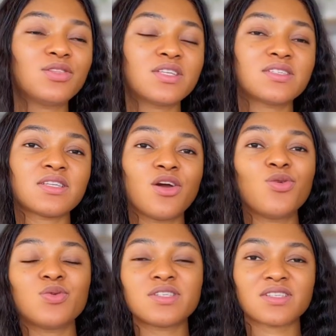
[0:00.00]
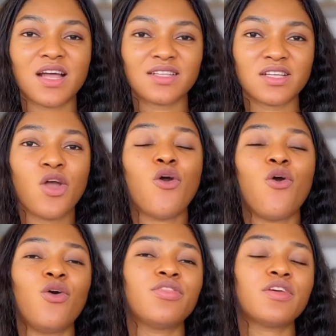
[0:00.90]
The sale will start
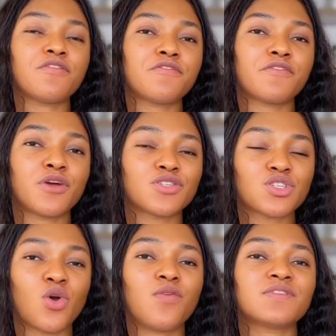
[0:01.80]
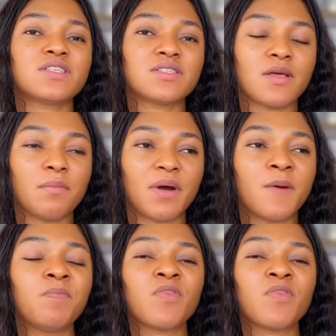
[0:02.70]
on the 1st of December.